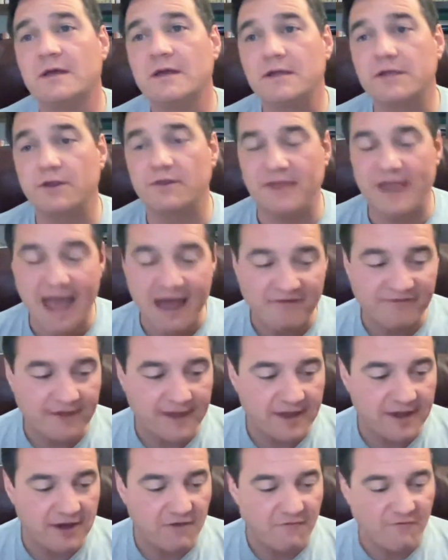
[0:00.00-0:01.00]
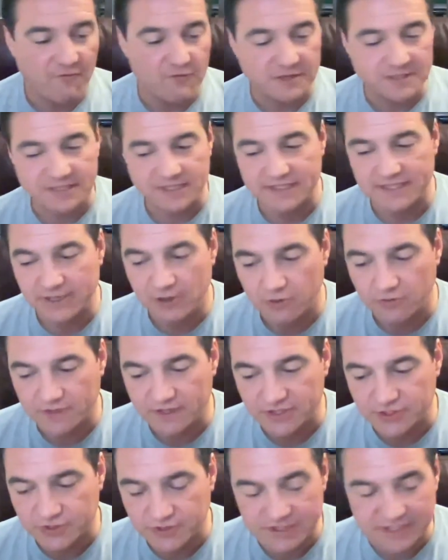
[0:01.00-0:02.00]
The Afghan air force is the only
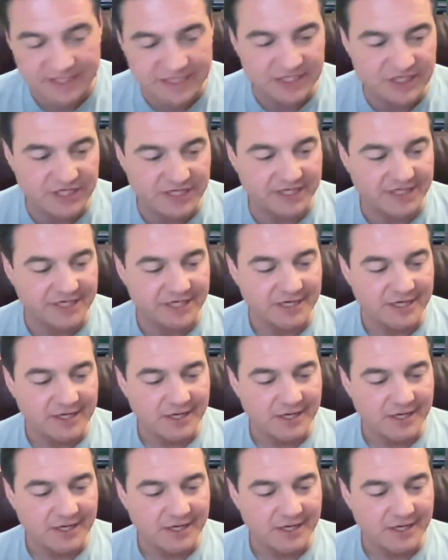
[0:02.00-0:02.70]
strategic